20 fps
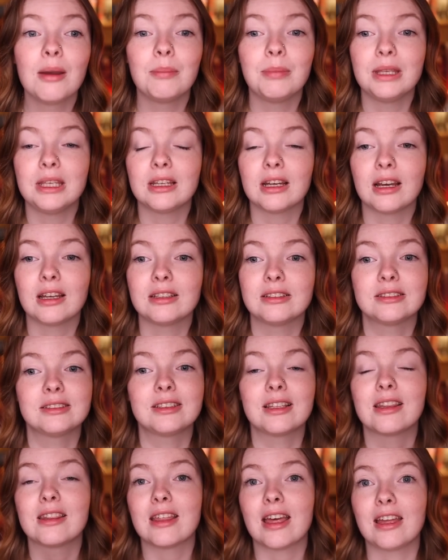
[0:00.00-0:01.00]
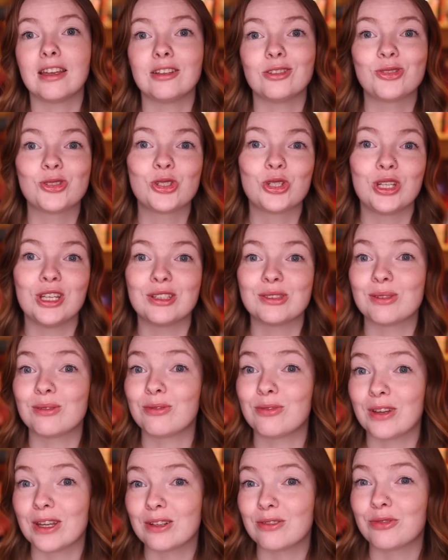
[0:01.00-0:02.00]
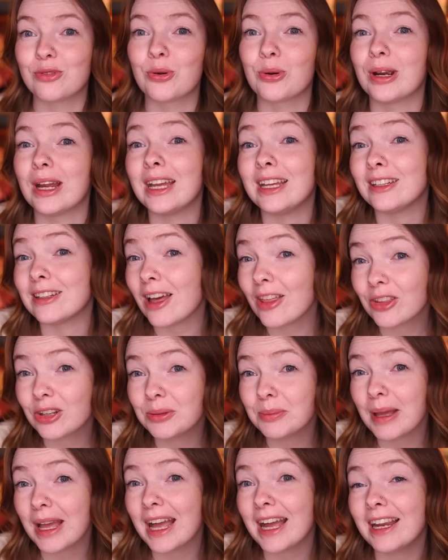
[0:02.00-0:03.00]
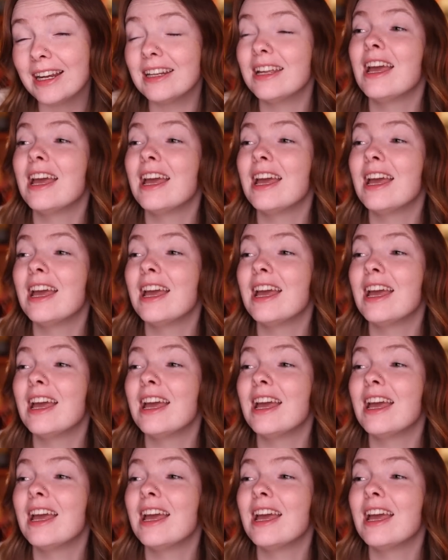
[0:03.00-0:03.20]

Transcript: because then she isn't fit for another man.